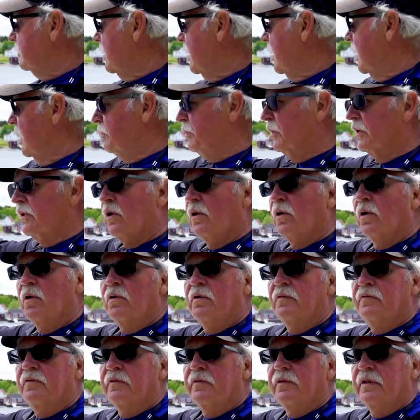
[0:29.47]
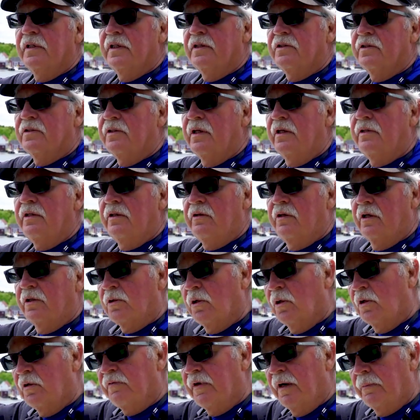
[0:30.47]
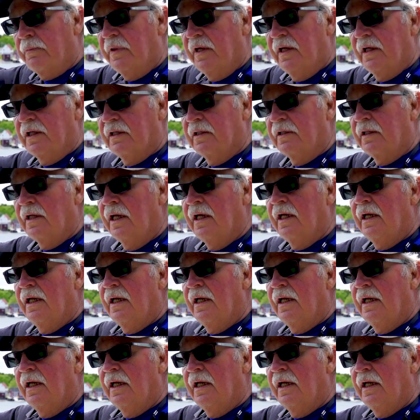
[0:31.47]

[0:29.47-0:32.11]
Upper cove is the cove up there.